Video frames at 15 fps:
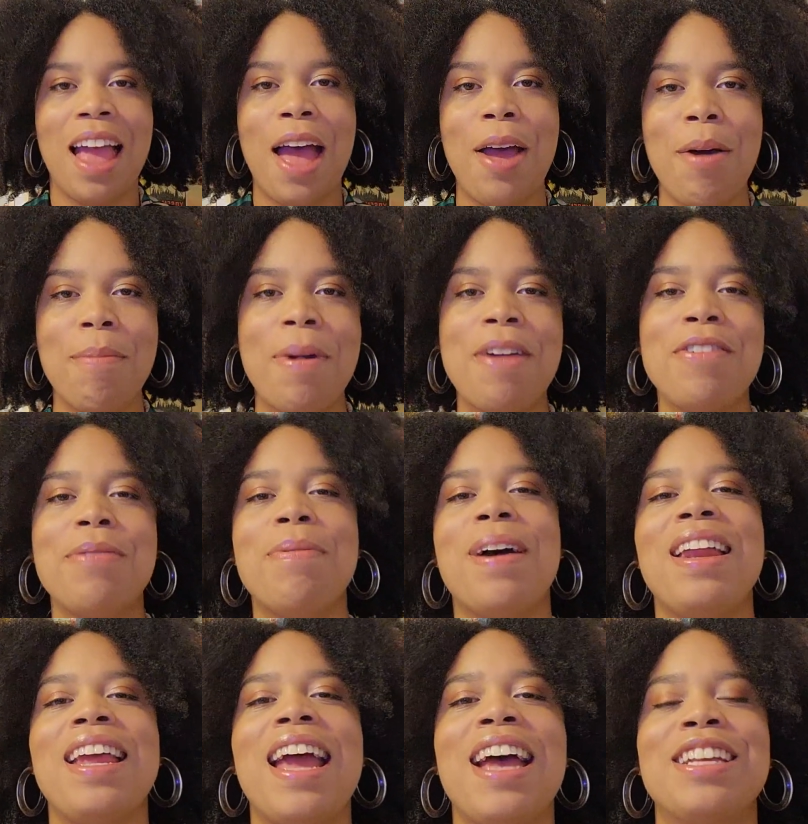I hope
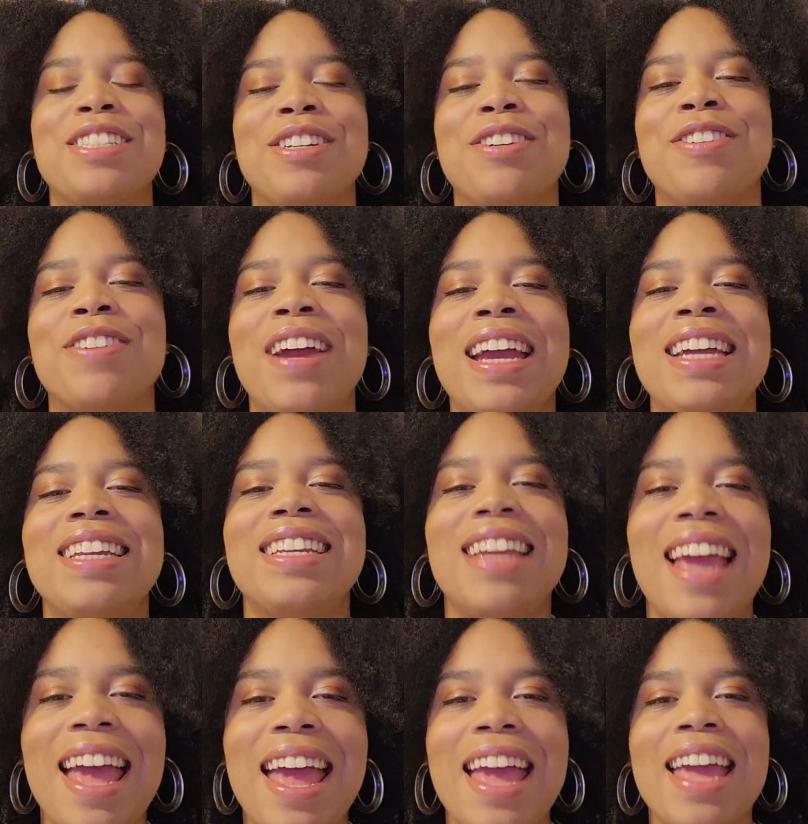everybody has a great
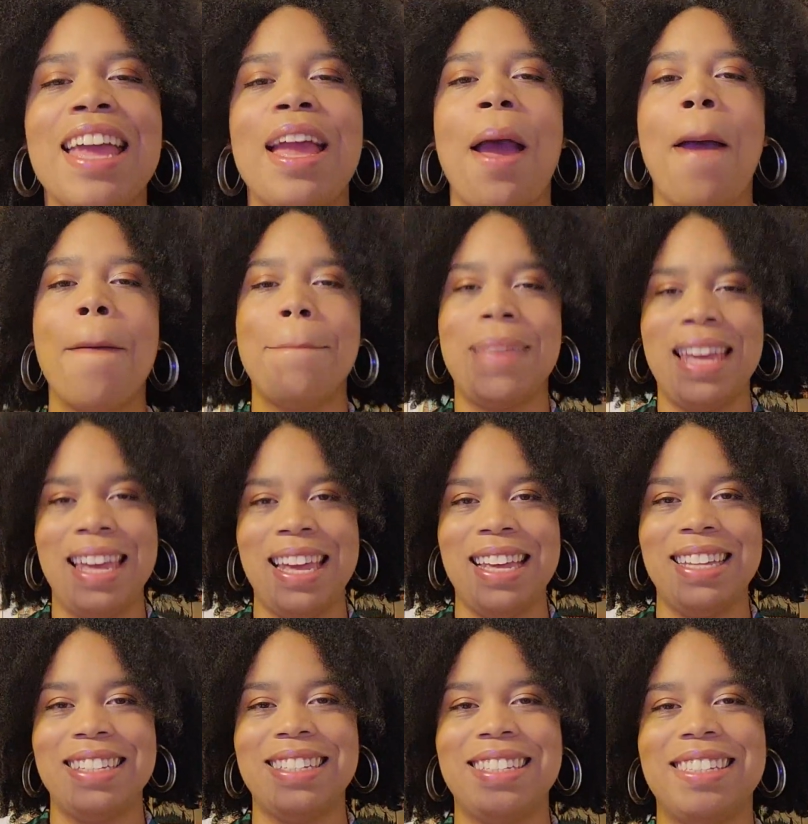day.
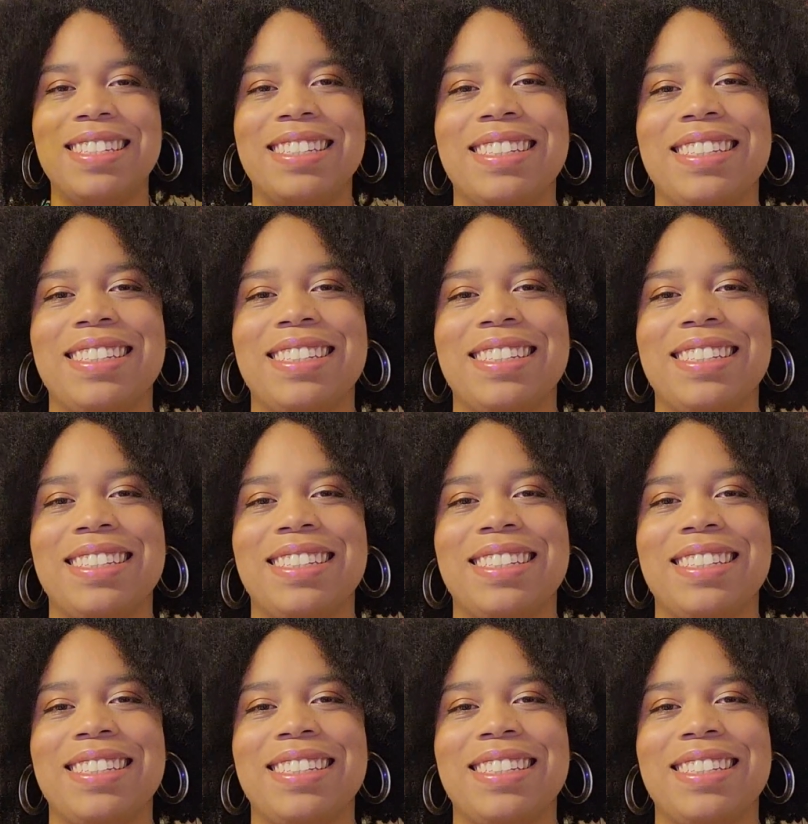Peace.